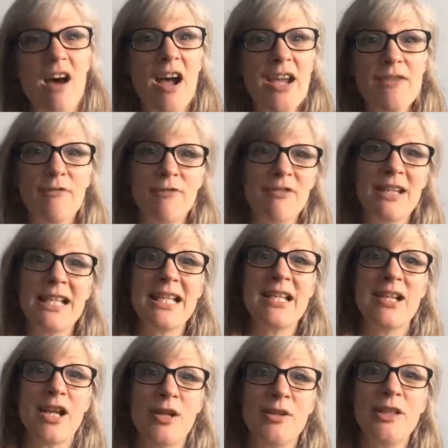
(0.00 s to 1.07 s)
I really
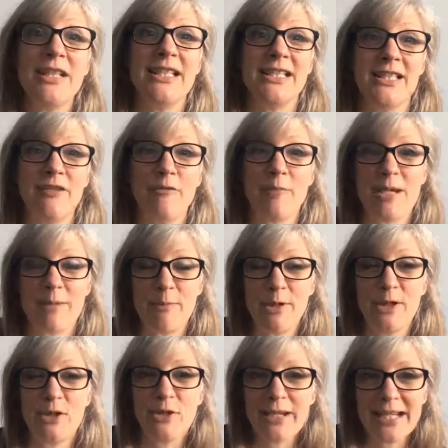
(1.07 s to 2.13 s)
notice if
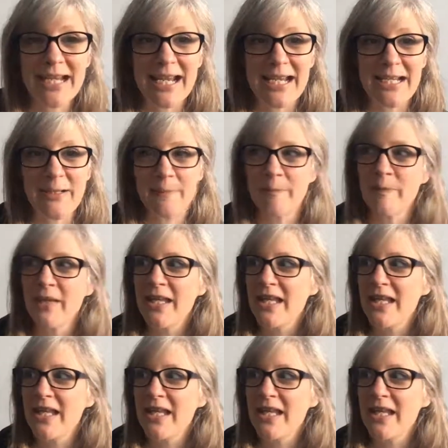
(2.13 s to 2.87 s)
people are drinking.